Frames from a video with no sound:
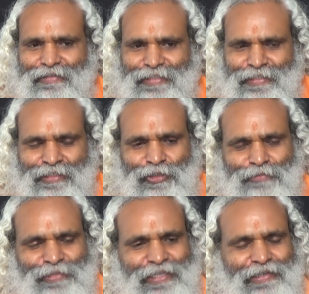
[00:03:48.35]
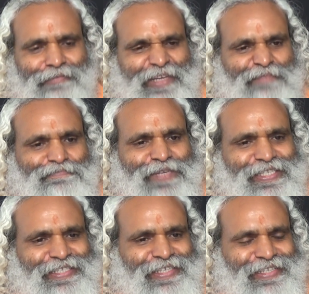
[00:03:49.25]
in order to become a
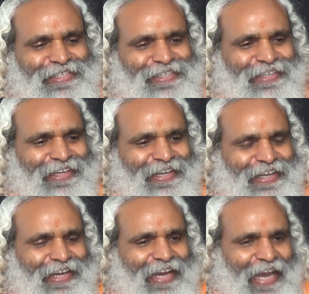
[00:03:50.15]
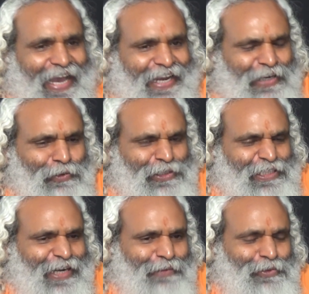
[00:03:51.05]
physicist, I
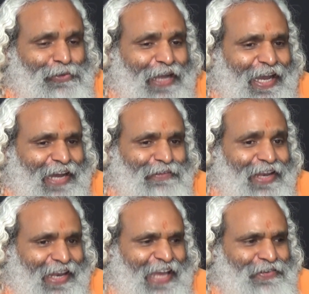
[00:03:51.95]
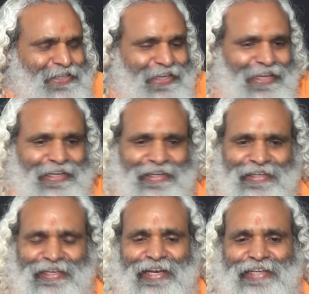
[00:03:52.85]
don't have to have a lifestyle
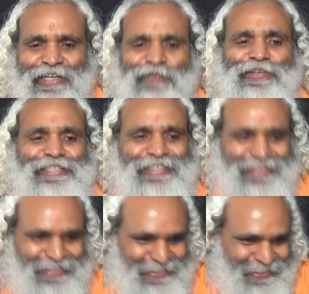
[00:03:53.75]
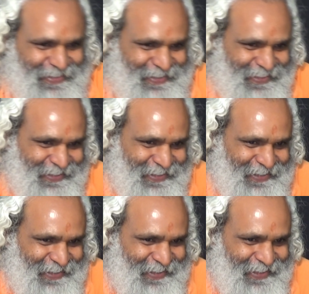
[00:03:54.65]
related to physics.
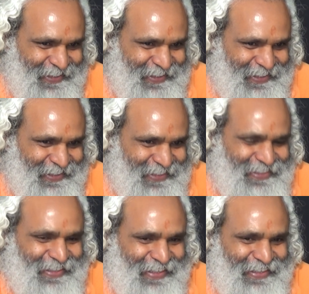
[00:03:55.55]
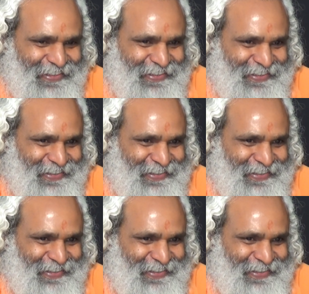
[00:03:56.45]
Is it clear?